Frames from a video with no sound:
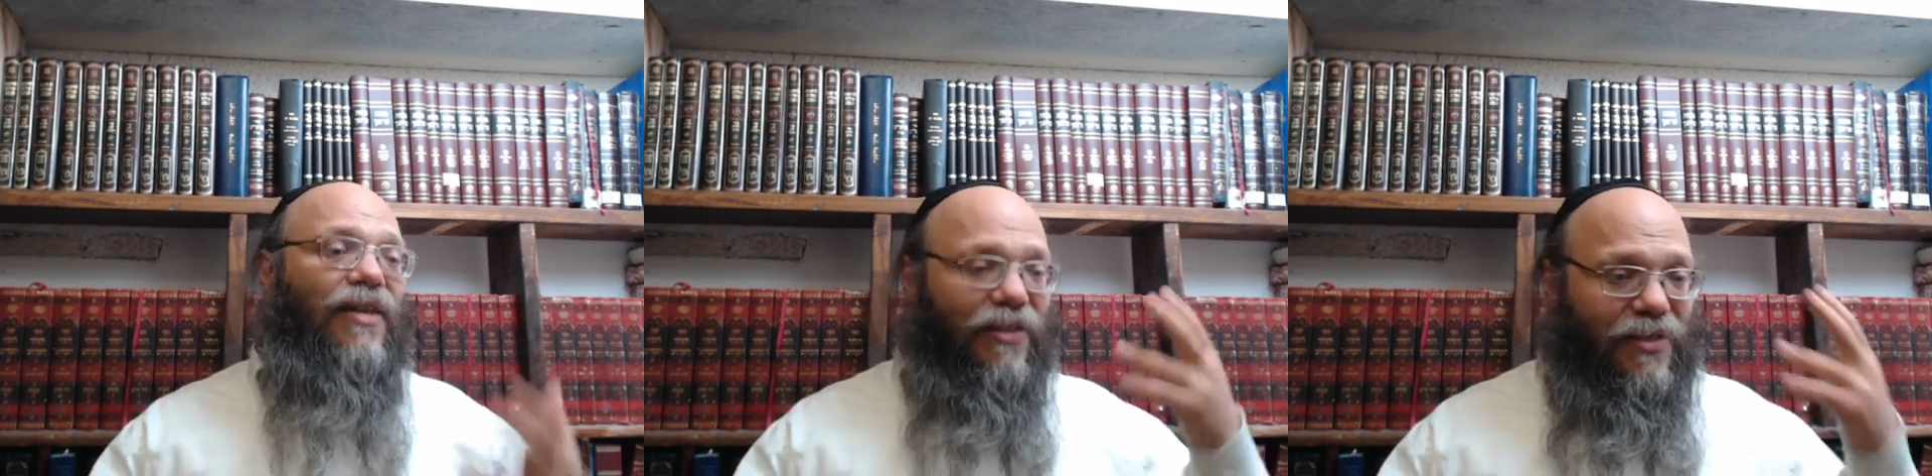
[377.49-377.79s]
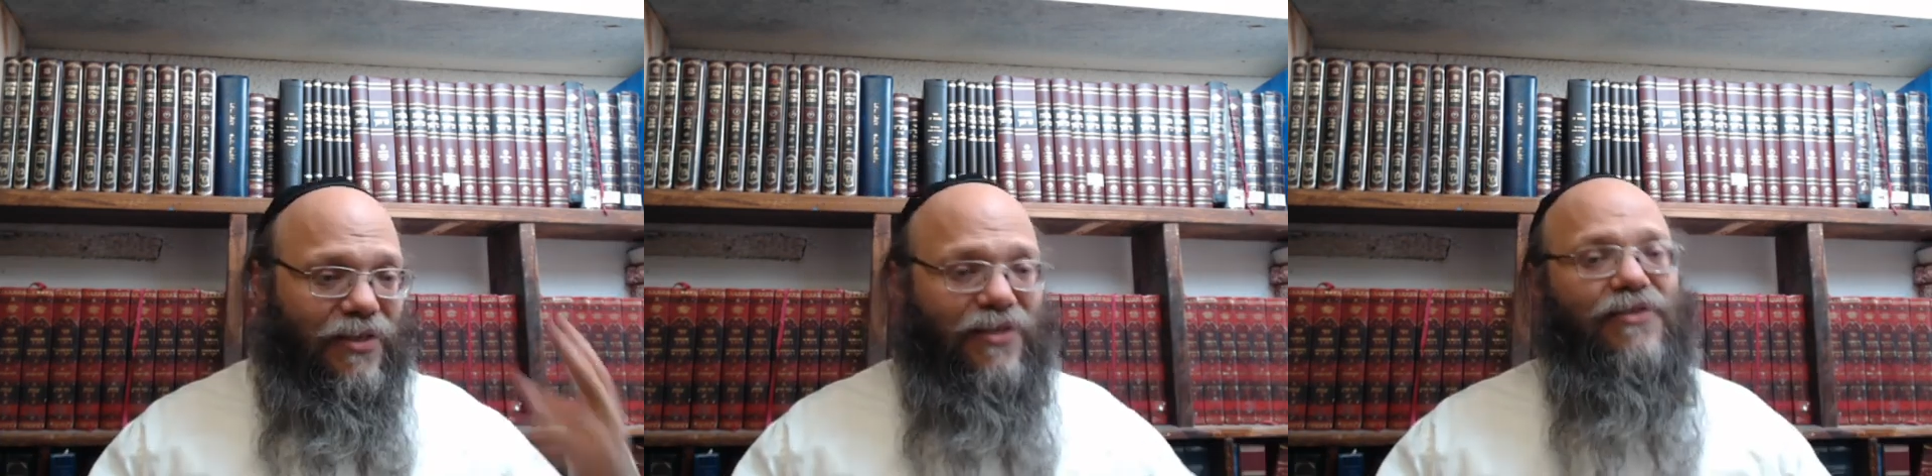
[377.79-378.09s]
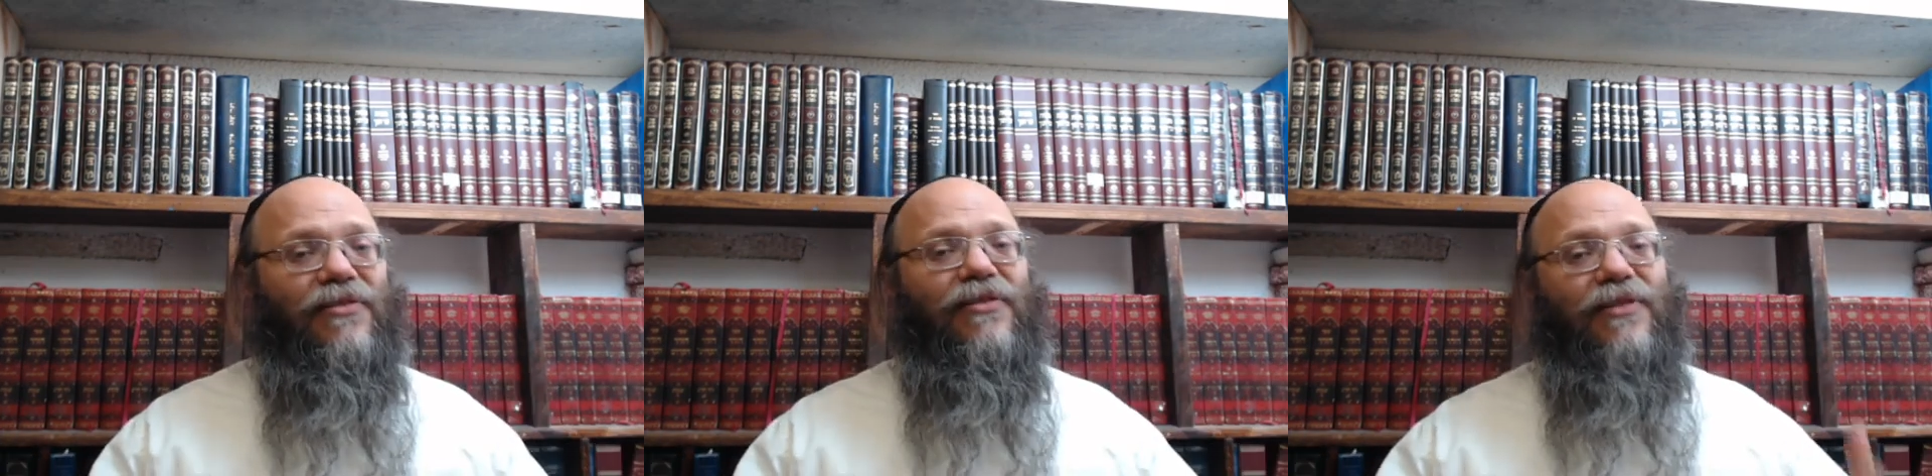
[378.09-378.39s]
and this
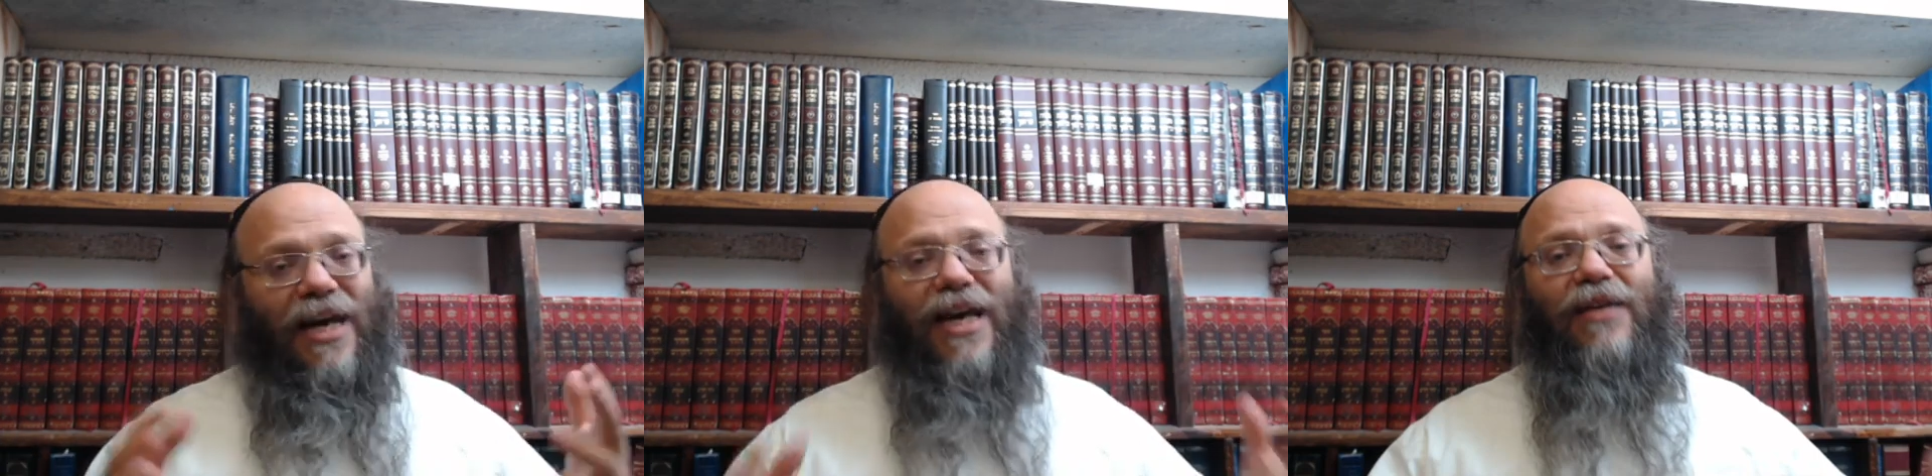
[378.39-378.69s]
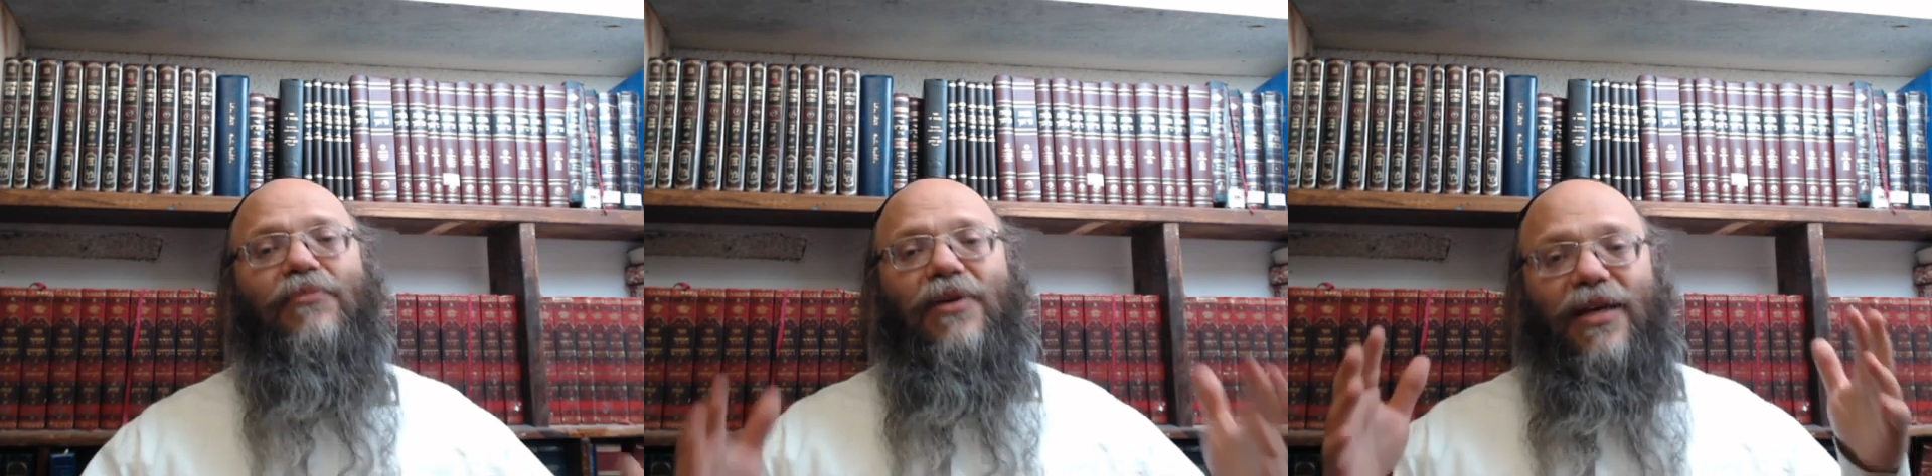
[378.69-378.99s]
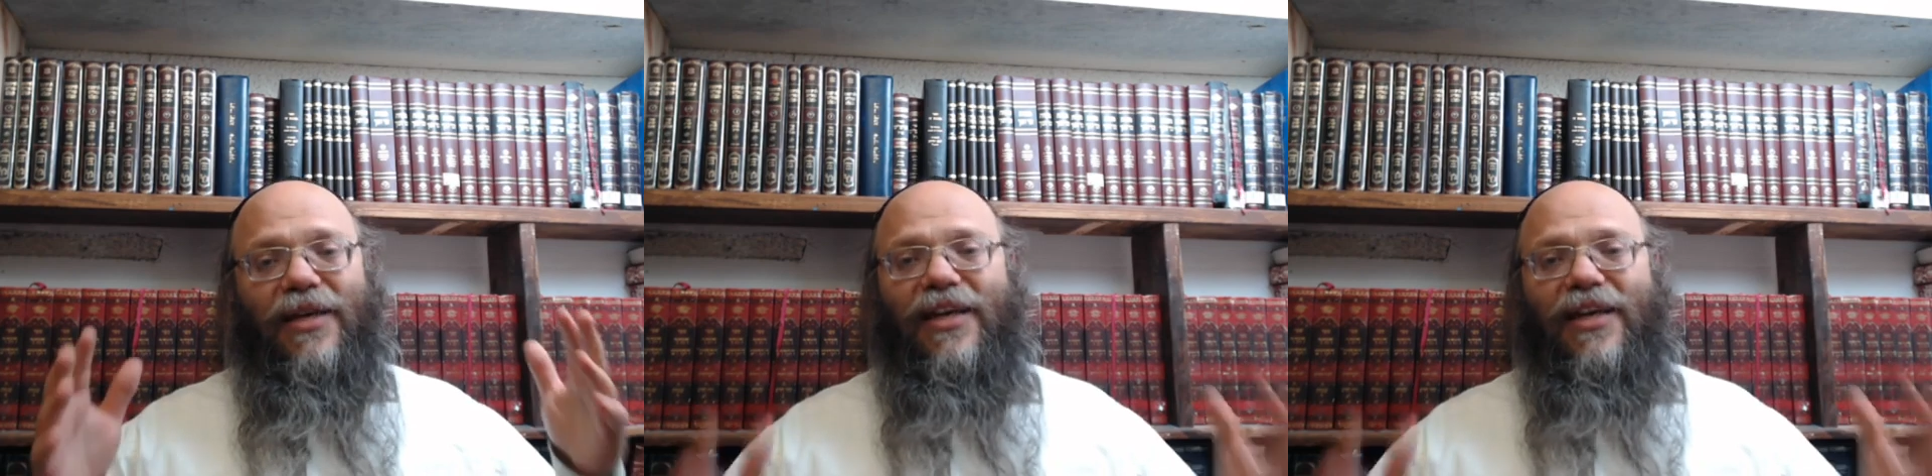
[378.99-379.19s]
is time and